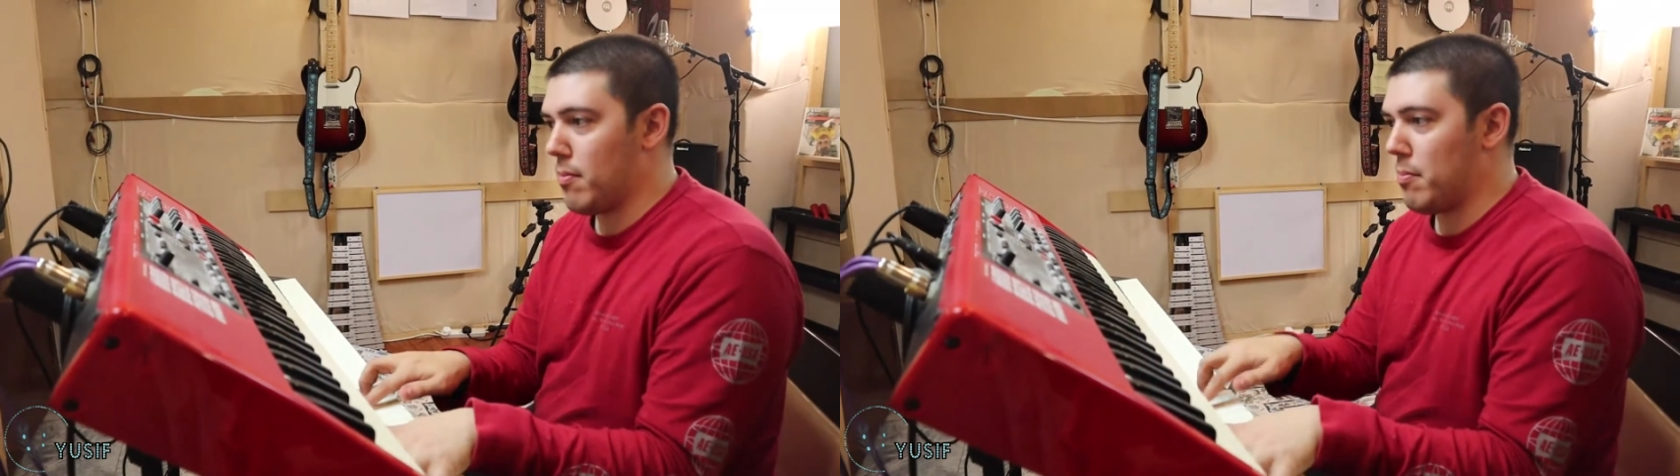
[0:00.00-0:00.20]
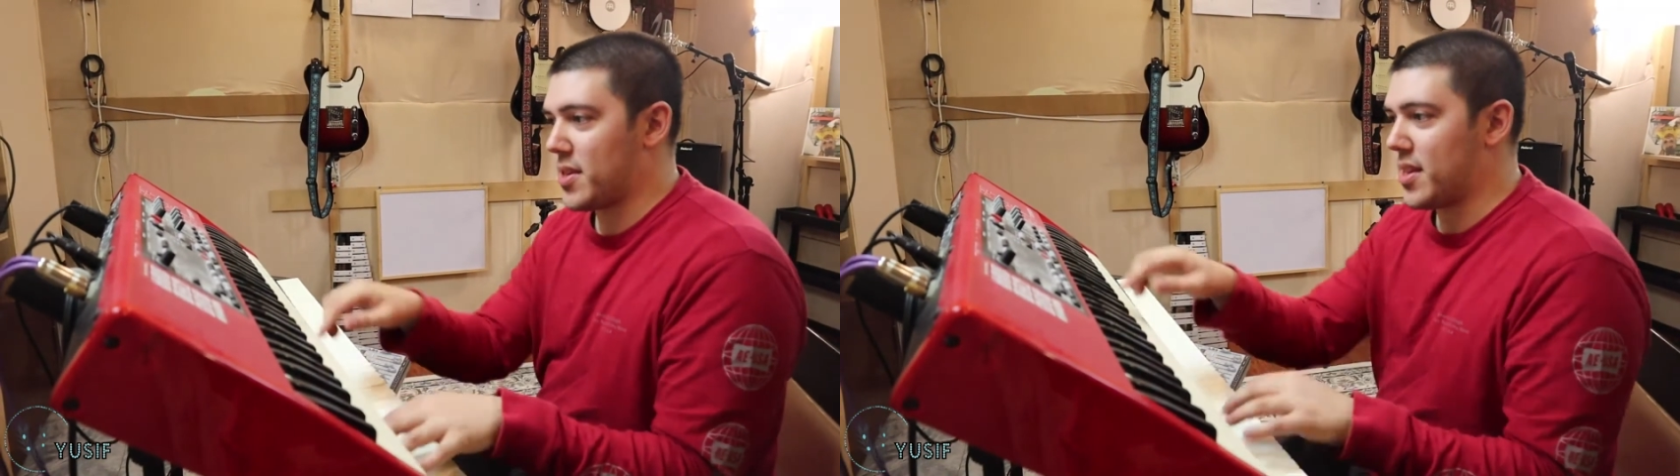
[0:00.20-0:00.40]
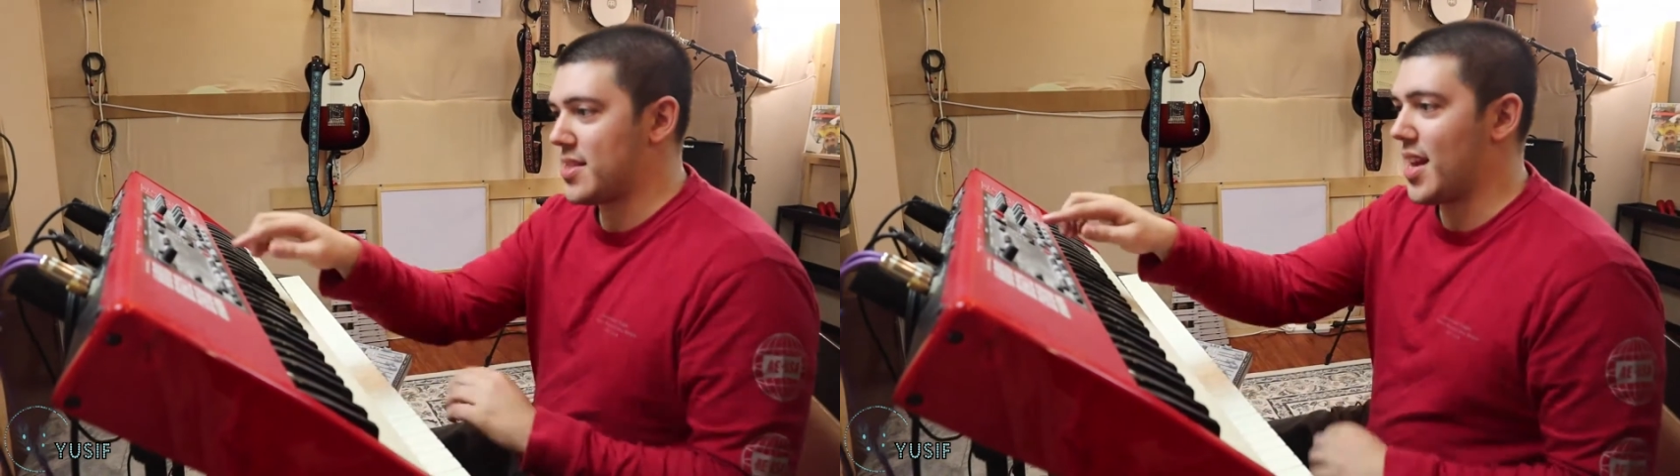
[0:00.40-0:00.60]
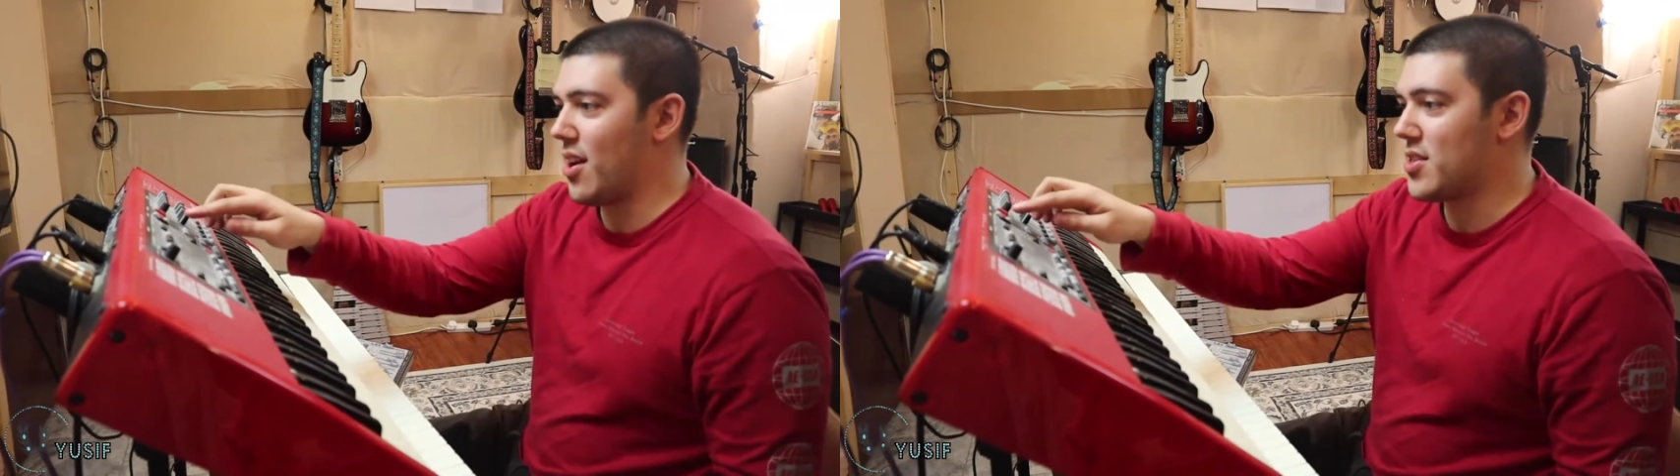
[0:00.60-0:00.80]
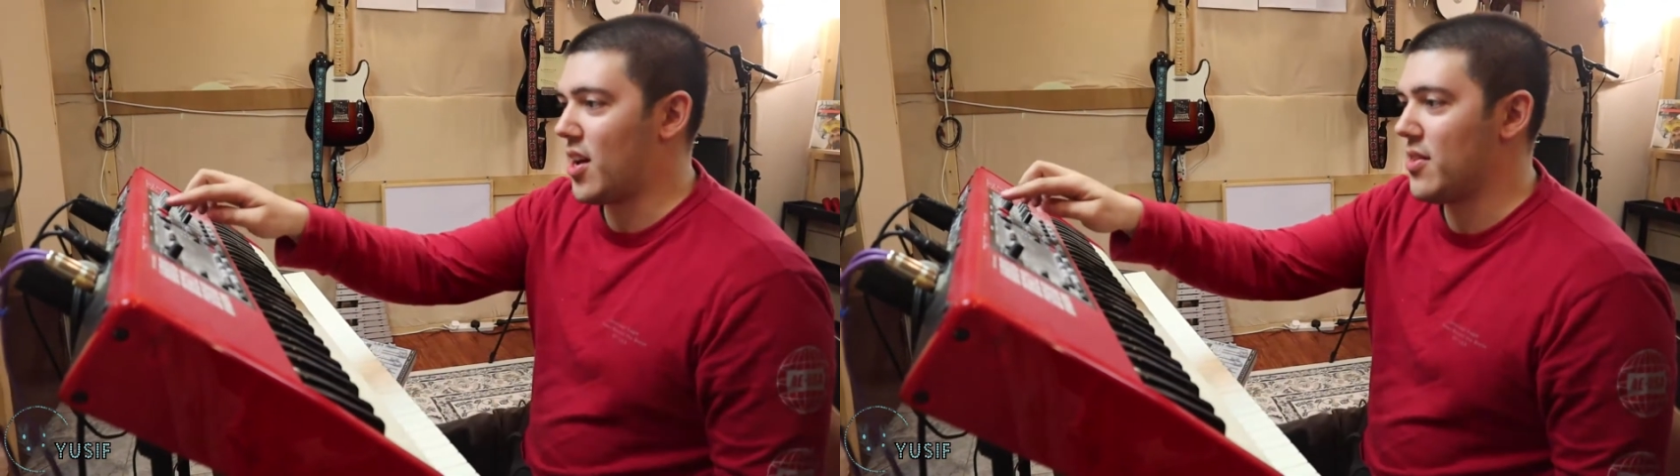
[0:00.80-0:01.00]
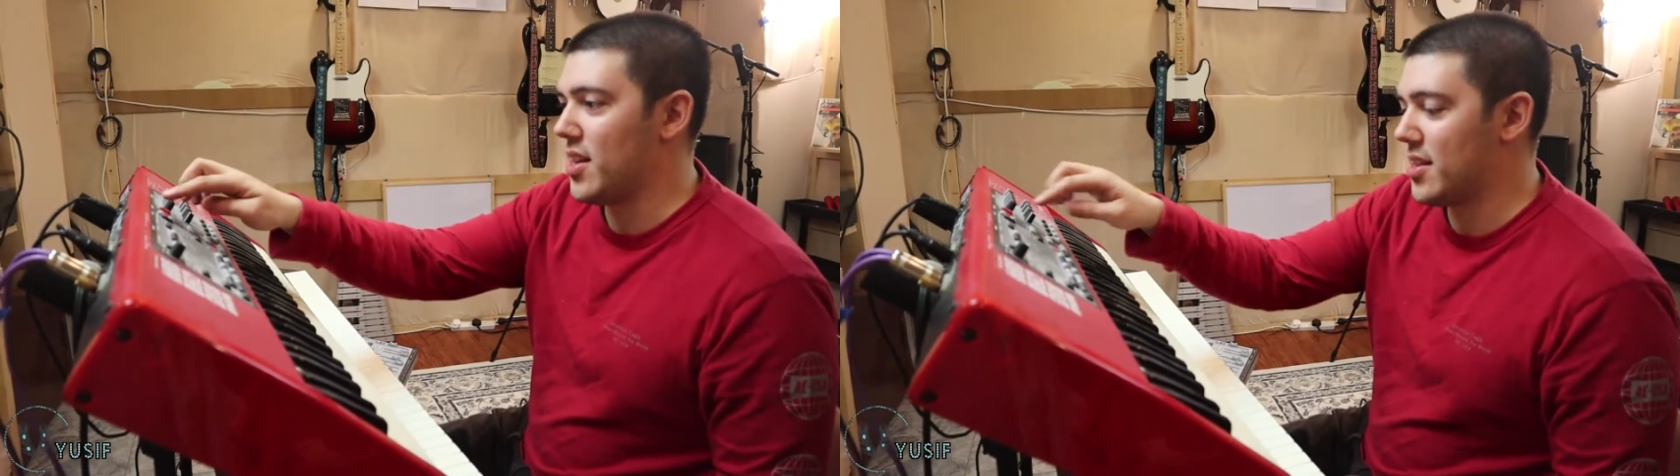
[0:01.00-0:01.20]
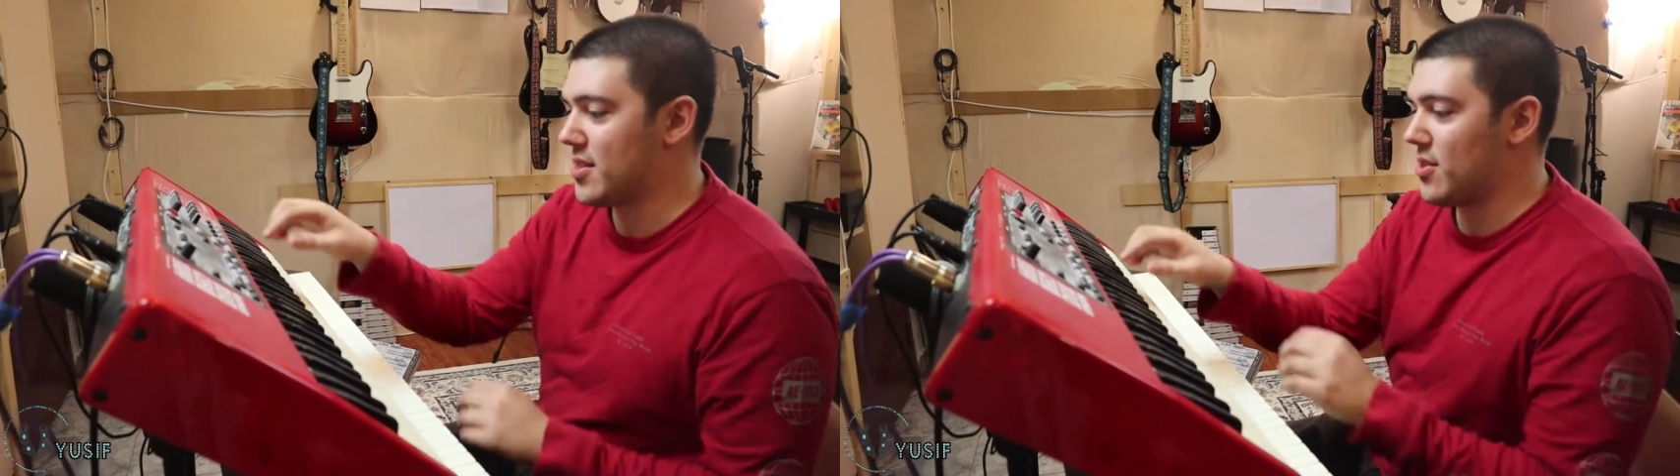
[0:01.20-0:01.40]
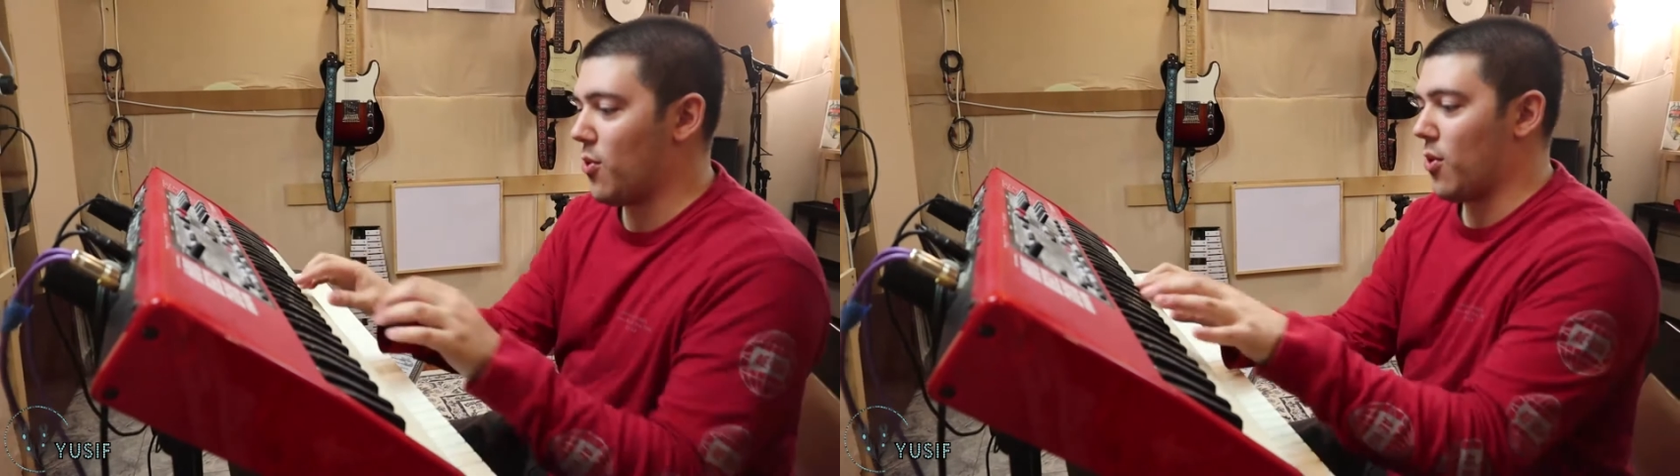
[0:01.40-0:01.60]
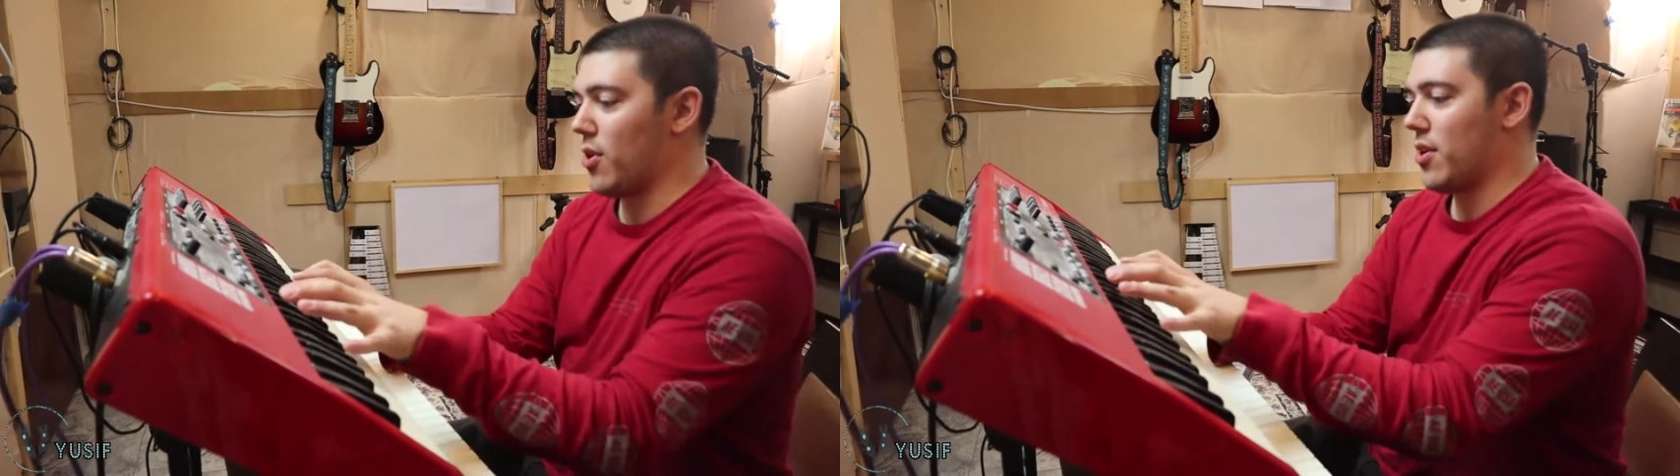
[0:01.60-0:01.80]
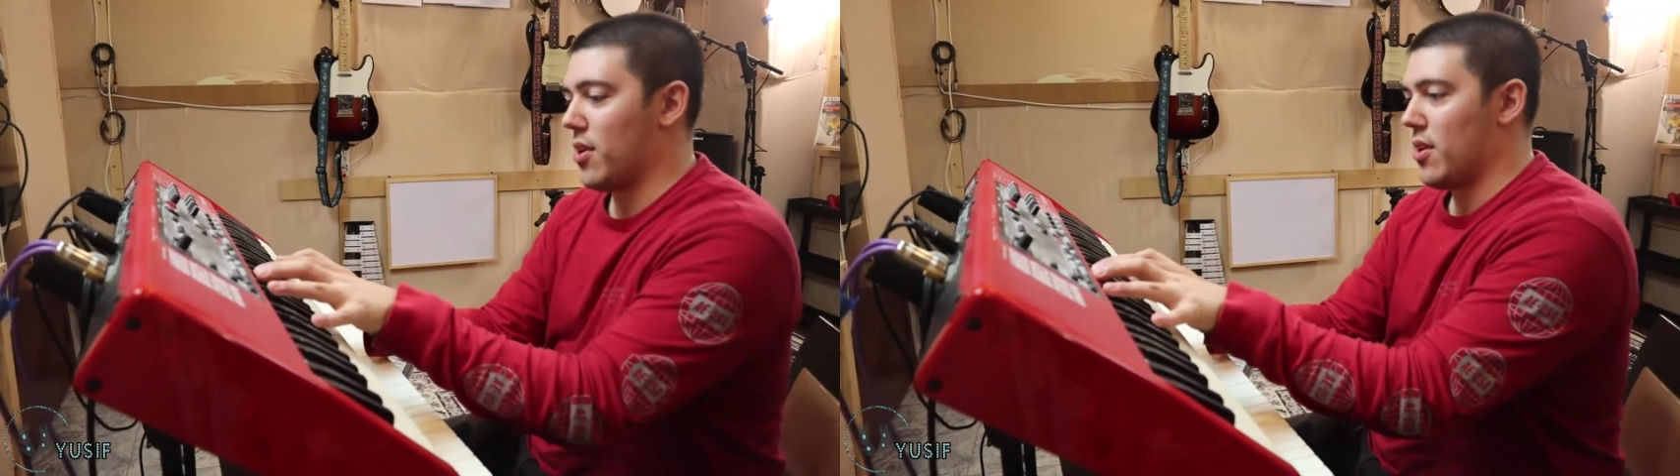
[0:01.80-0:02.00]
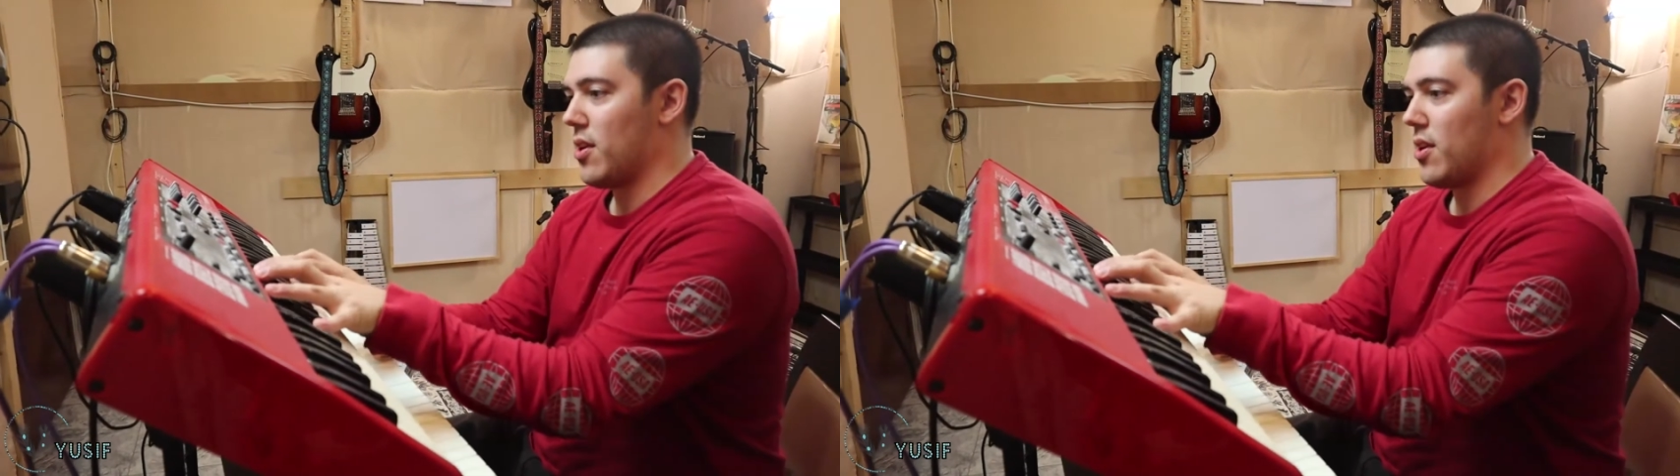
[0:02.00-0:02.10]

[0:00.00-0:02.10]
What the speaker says: but the sounds on this Nord